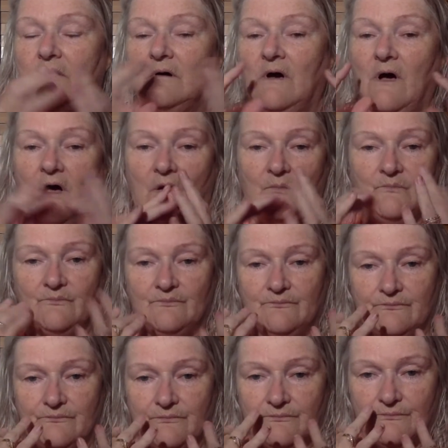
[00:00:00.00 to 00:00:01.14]
um,
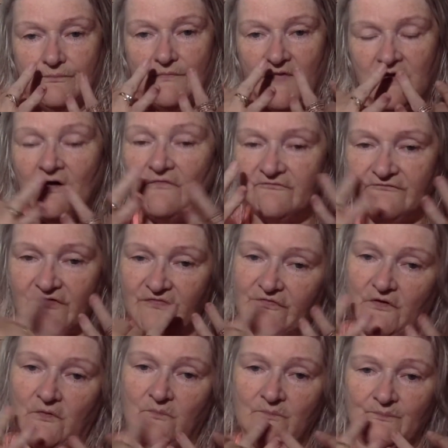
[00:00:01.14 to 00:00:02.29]
he'll fit
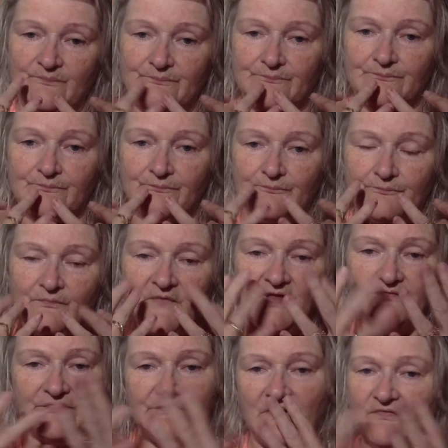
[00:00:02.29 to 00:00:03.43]
them,
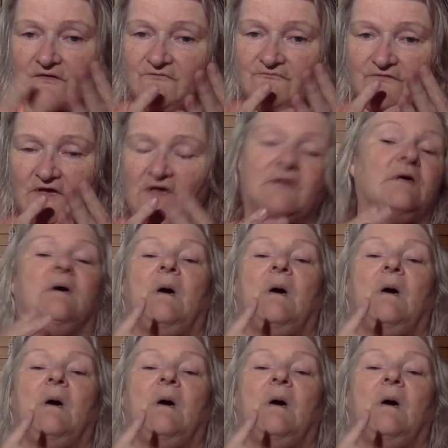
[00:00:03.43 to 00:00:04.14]
see how they fit.